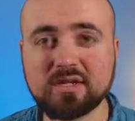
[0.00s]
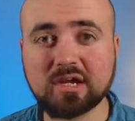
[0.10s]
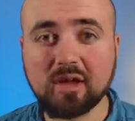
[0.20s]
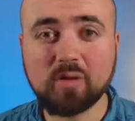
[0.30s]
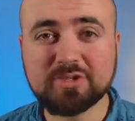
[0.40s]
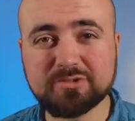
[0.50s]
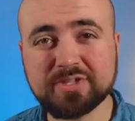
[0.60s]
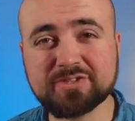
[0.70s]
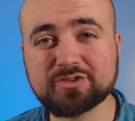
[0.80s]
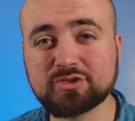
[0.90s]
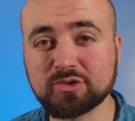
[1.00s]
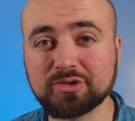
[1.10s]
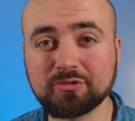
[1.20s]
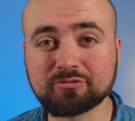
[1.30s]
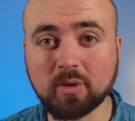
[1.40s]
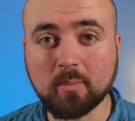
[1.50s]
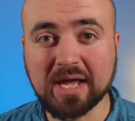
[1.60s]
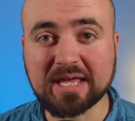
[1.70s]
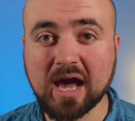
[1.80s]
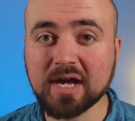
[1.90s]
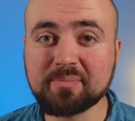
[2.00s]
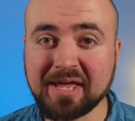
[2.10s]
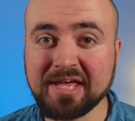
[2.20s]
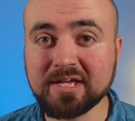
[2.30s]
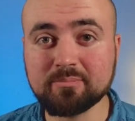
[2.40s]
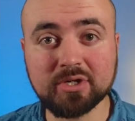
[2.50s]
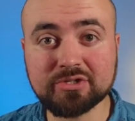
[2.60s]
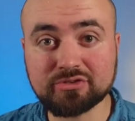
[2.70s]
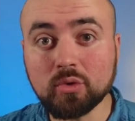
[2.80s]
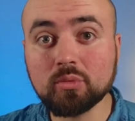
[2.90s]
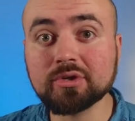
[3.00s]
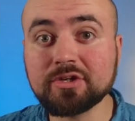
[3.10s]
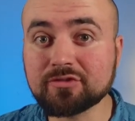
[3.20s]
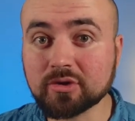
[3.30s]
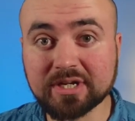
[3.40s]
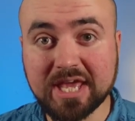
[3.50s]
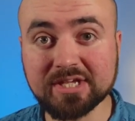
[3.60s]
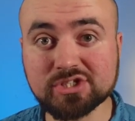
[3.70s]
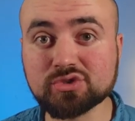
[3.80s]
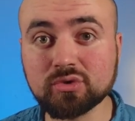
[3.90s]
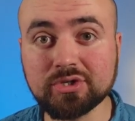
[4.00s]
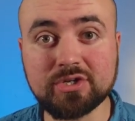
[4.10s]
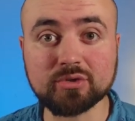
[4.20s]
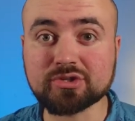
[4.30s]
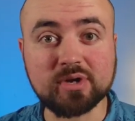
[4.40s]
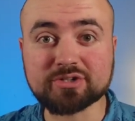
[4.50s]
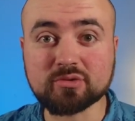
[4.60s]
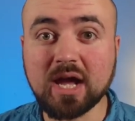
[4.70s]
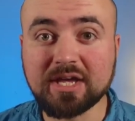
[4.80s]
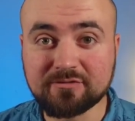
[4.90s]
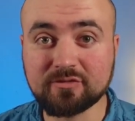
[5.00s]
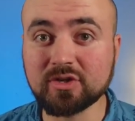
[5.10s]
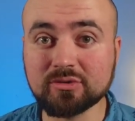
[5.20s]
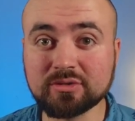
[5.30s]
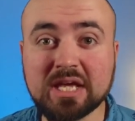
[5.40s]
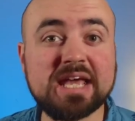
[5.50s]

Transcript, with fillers: Now I'll be doing this tutorial from my iPad, but don't worry if you're on Android or you're on your iPhone,